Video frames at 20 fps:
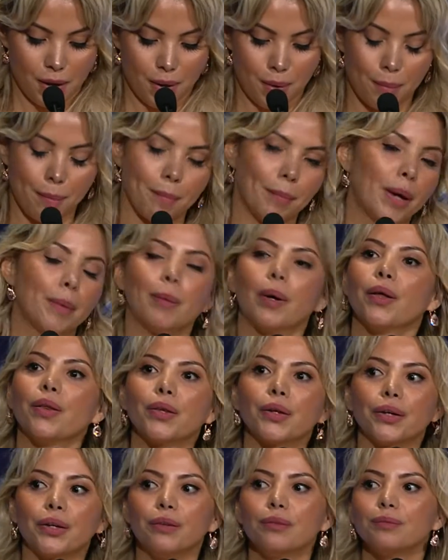My
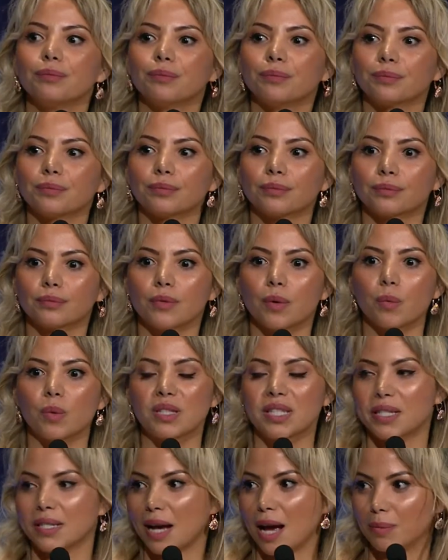mother was
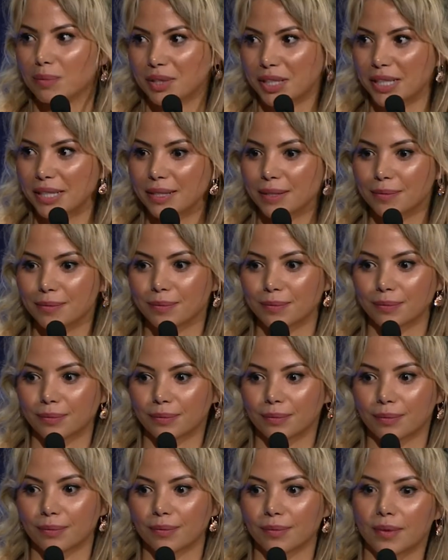adopted,
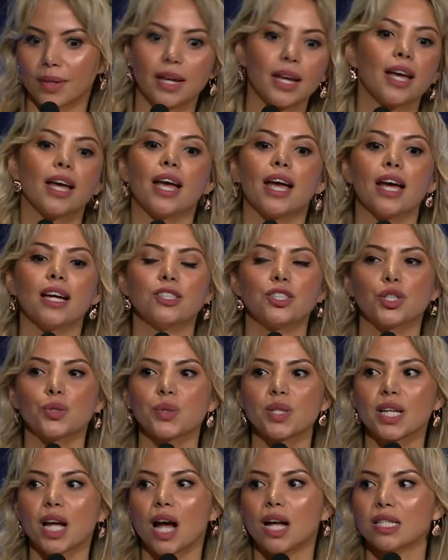and she
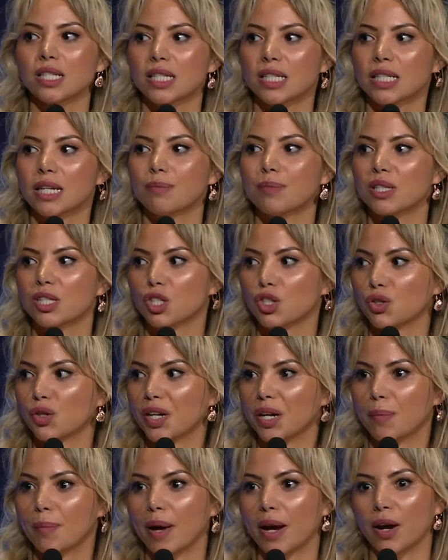was constantly
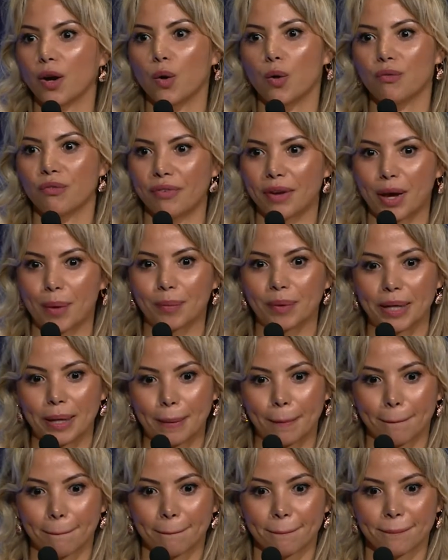mistreated by her own family.
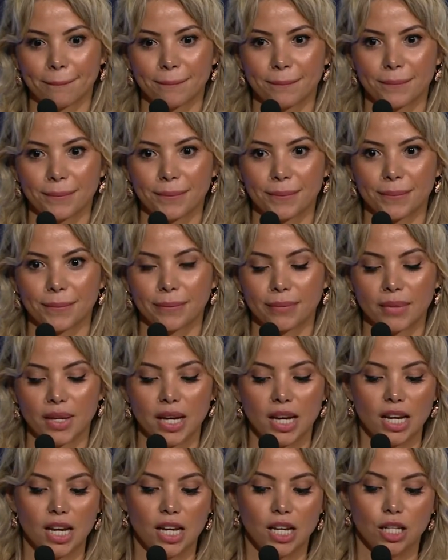
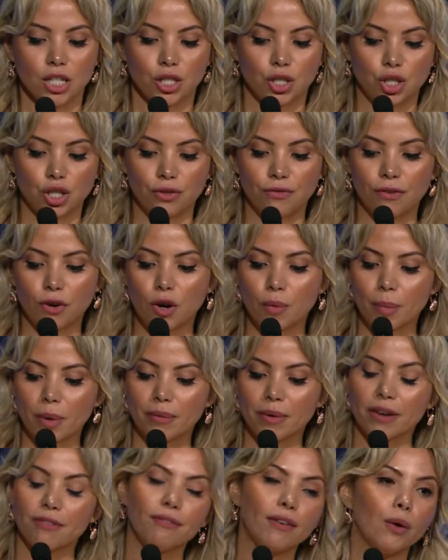She fought
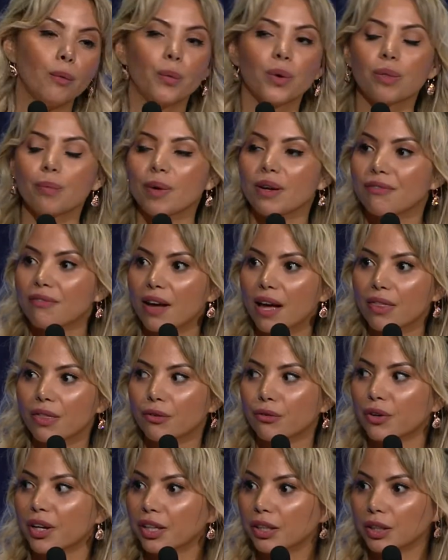with my father
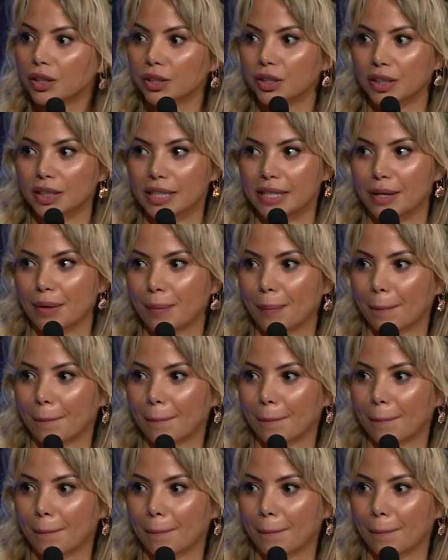regularly,